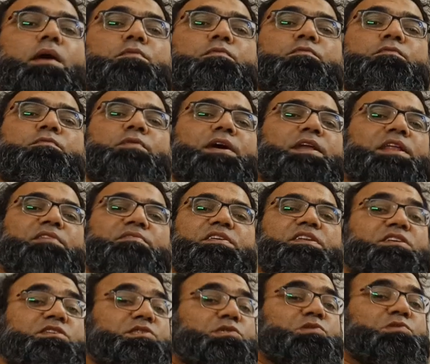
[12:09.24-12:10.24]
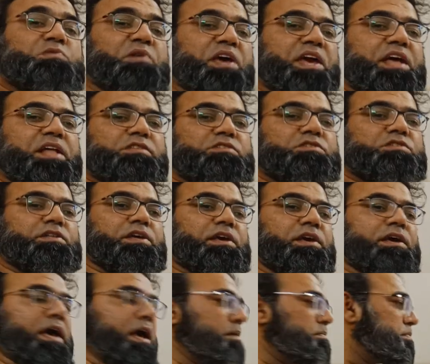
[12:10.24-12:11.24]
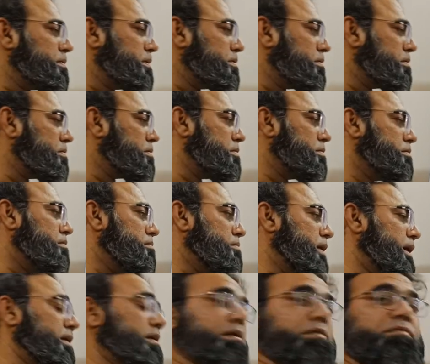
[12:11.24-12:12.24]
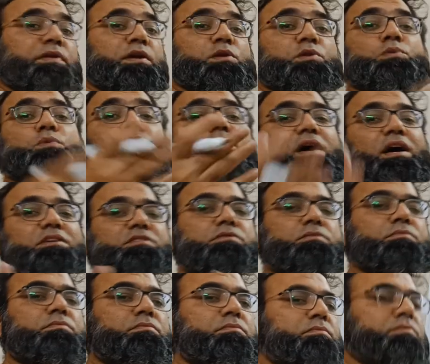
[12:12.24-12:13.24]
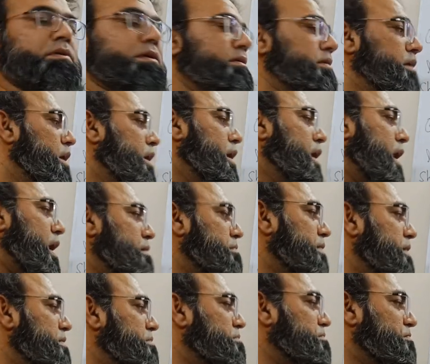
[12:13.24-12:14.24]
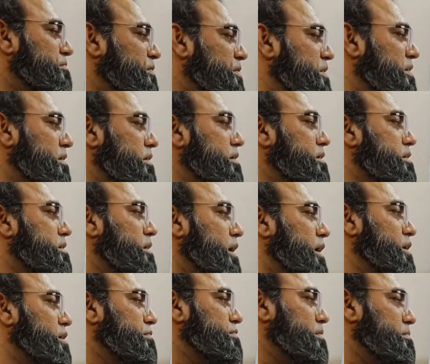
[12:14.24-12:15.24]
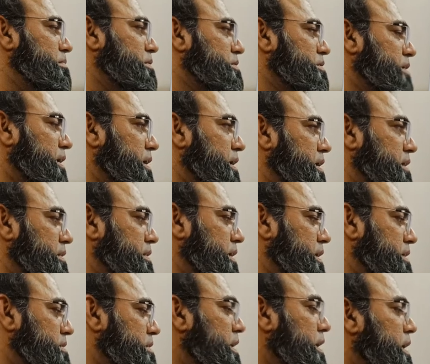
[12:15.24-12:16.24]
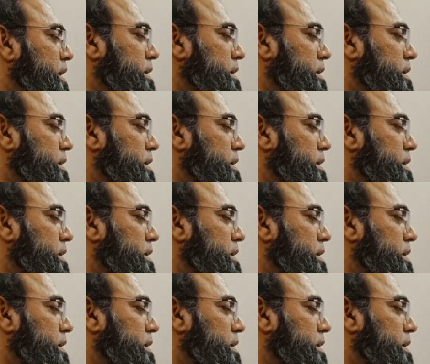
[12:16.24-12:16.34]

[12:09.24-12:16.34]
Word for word: a very, very strange thing happened. Like, in fact, you guys did a very weird kind of a mistake in this